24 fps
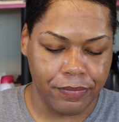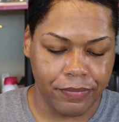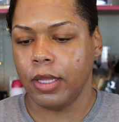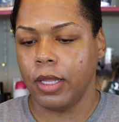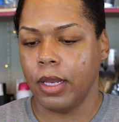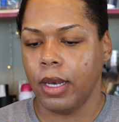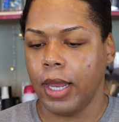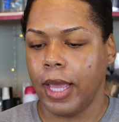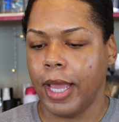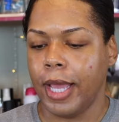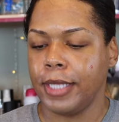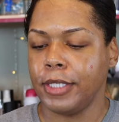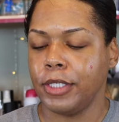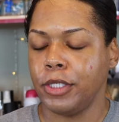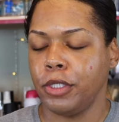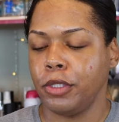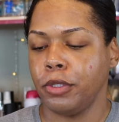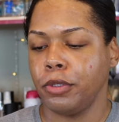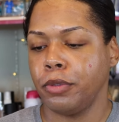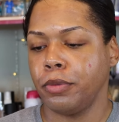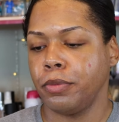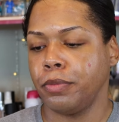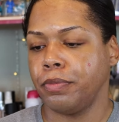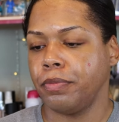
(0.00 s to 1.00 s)
The last
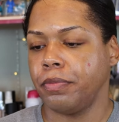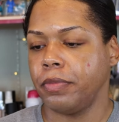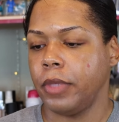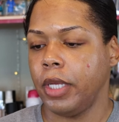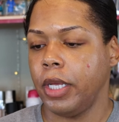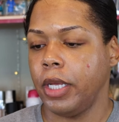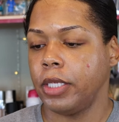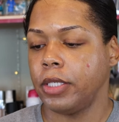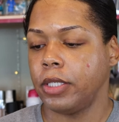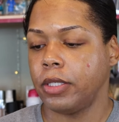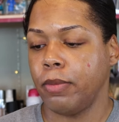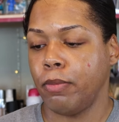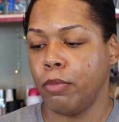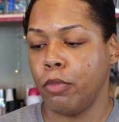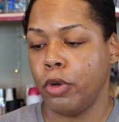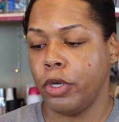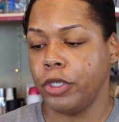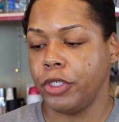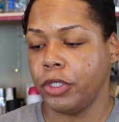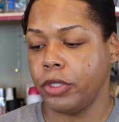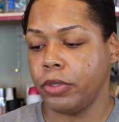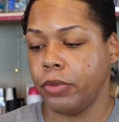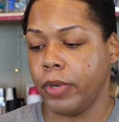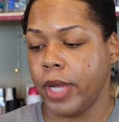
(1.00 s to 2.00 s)
two is the
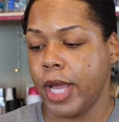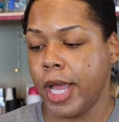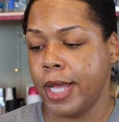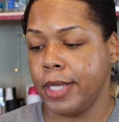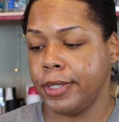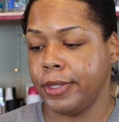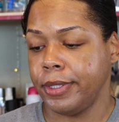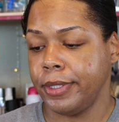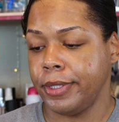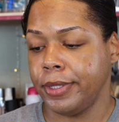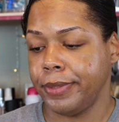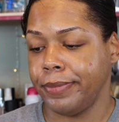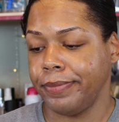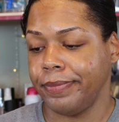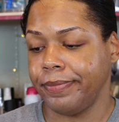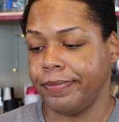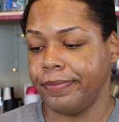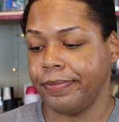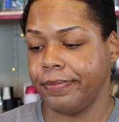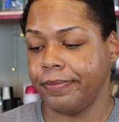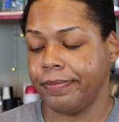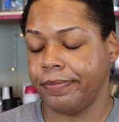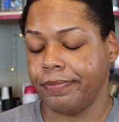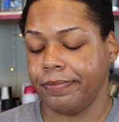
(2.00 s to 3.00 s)
moisturizers.
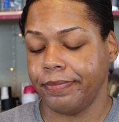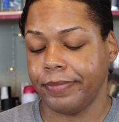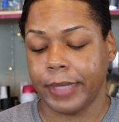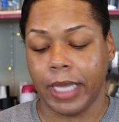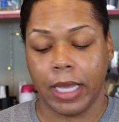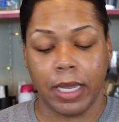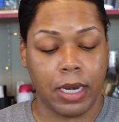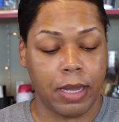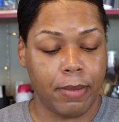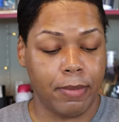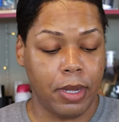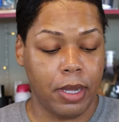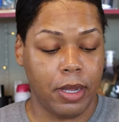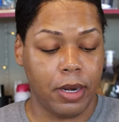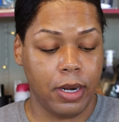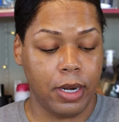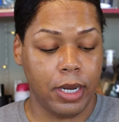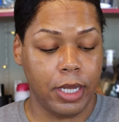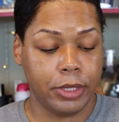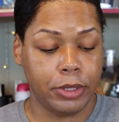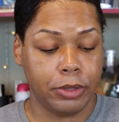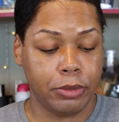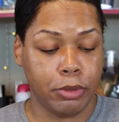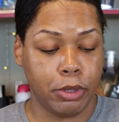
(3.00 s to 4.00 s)
And I'm here to
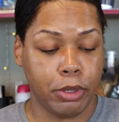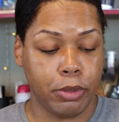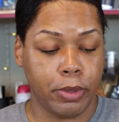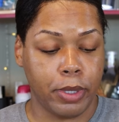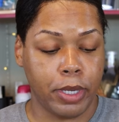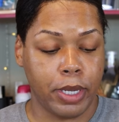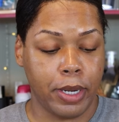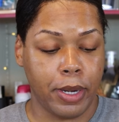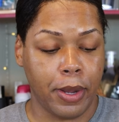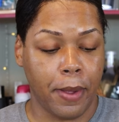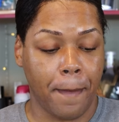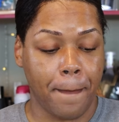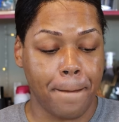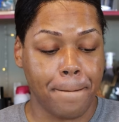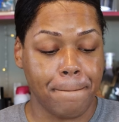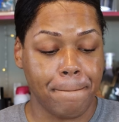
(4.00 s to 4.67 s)
let you know, honey.